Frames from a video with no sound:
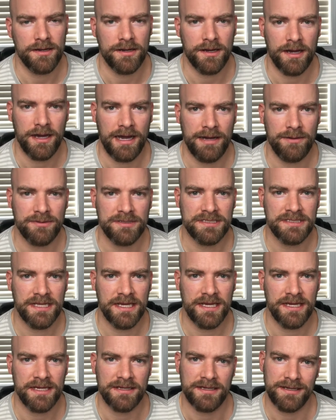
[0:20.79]
I would
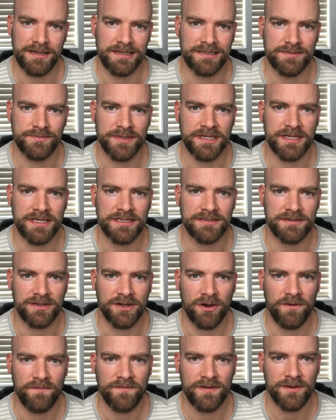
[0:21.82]
say it's because of
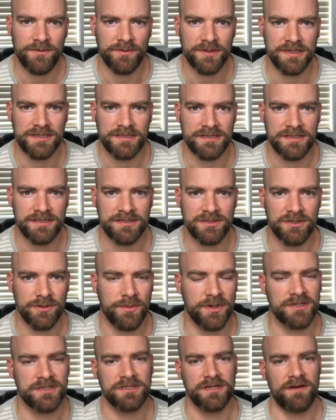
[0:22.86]
COVID. We just did so
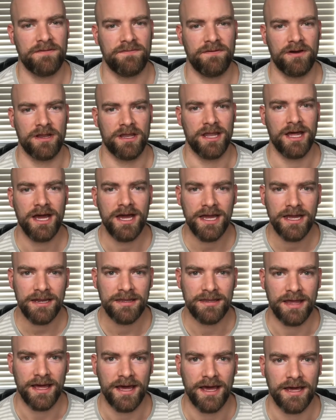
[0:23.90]
much stuff online
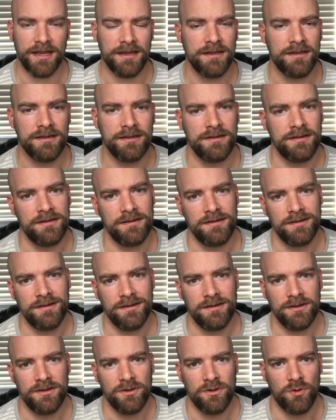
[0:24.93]
that
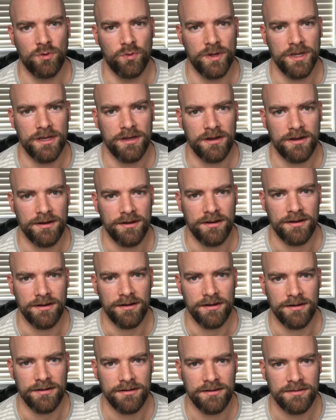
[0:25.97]
we
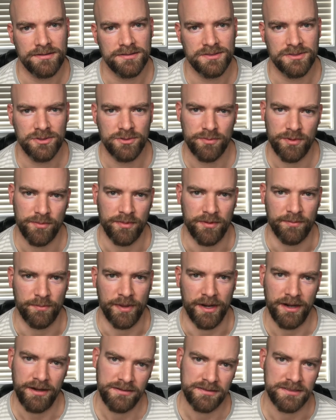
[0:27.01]
are super
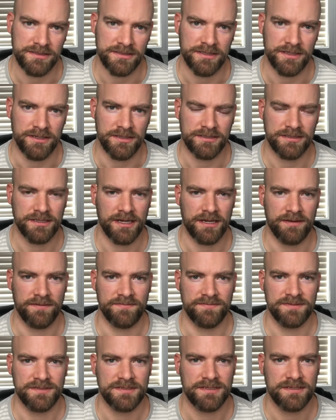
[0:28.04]
prepared this year. It's kind of,
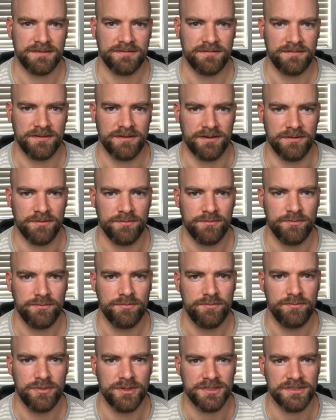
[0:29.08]
you know,
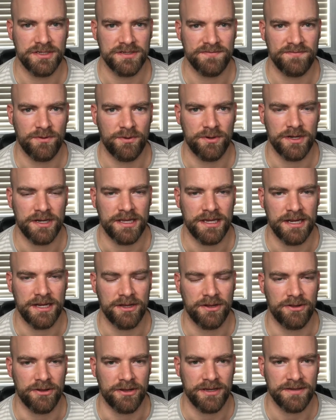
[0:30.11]
pushed us forward in getting
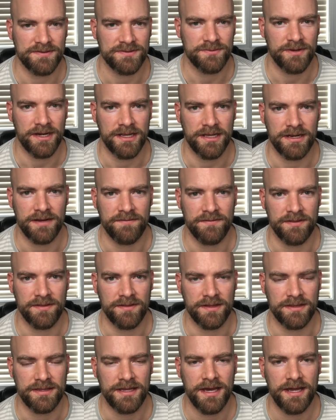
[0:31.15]
all our gifts ready and everything
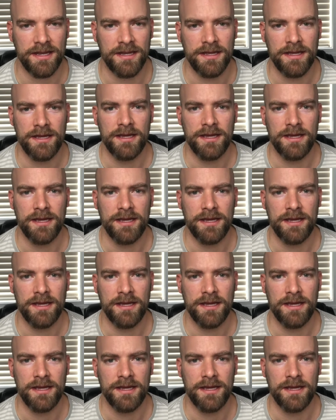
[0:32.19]
like that.